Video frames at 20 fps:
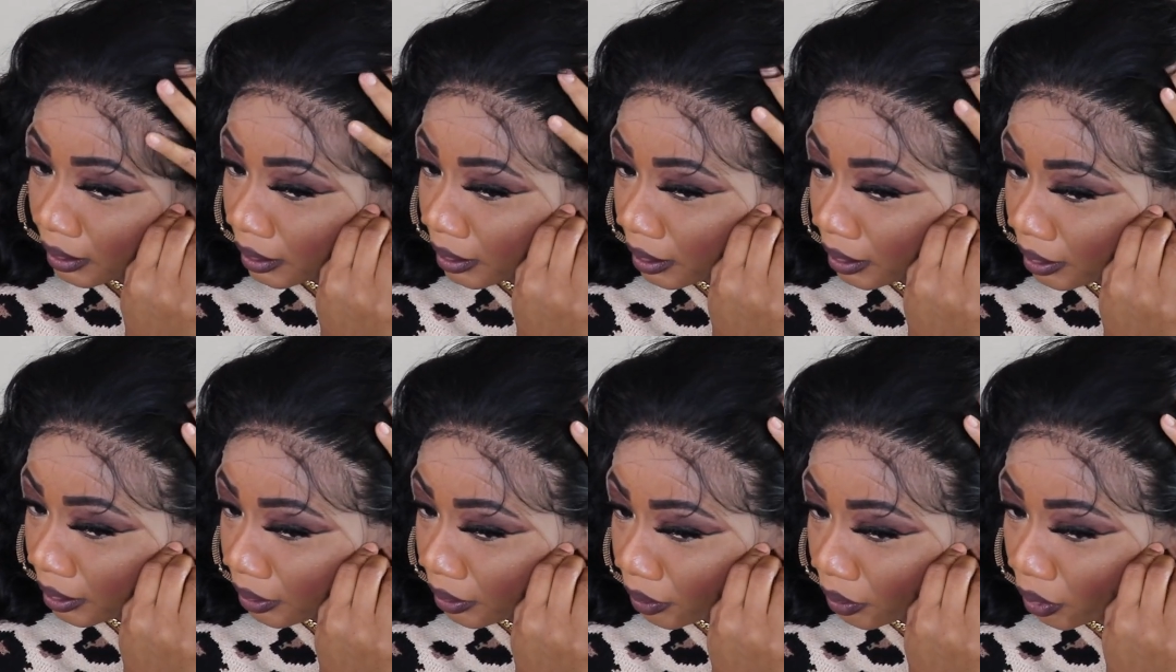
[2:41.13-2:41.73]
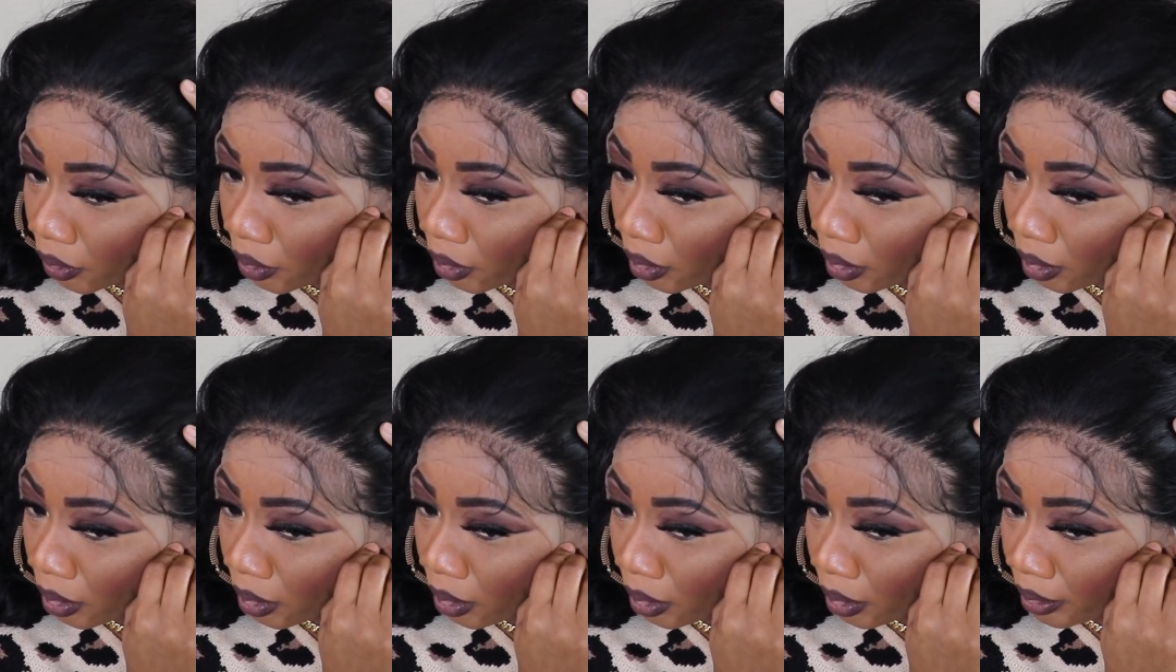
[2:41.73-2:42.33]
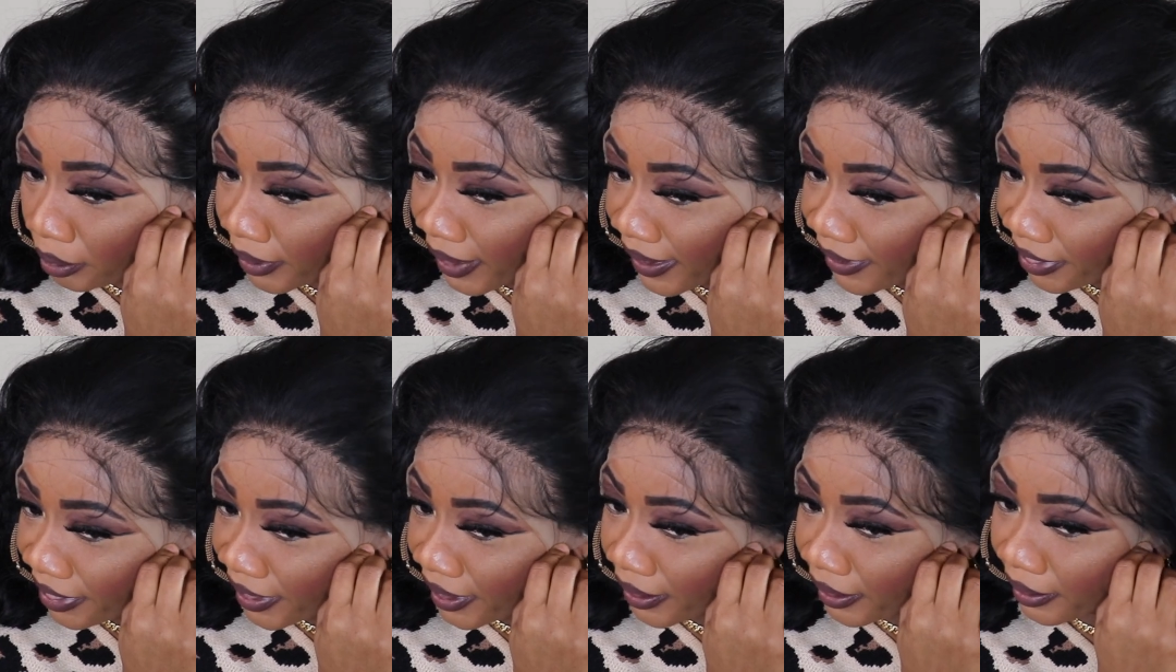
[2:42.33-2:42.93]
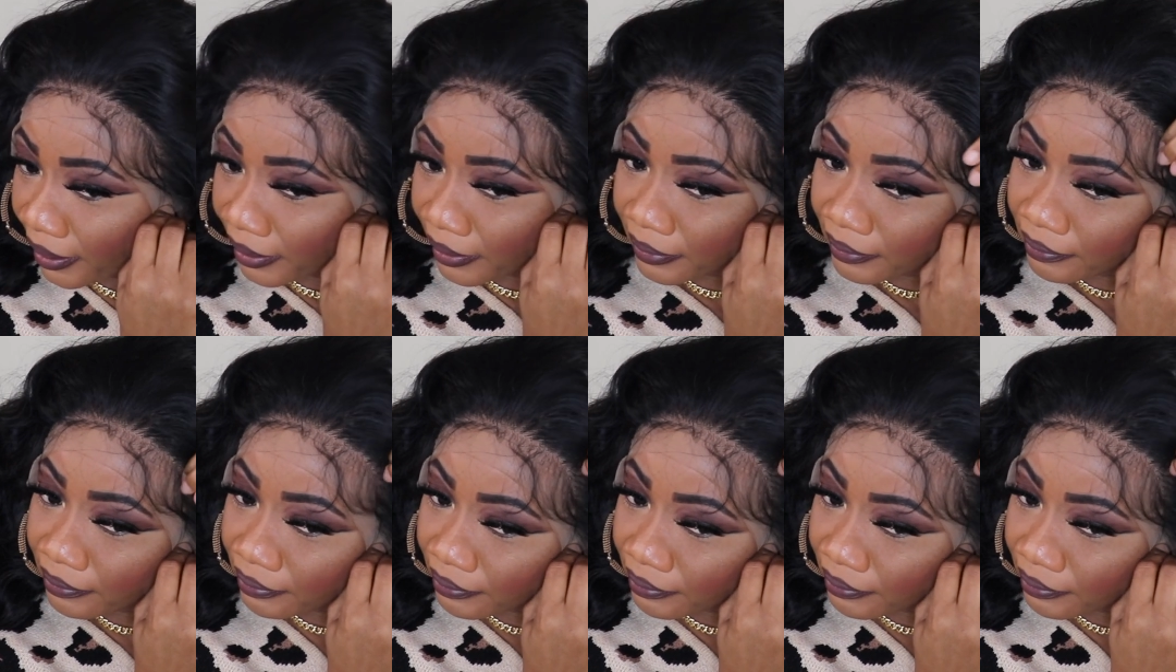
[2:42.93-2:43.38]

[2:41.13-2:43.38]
They're all right there.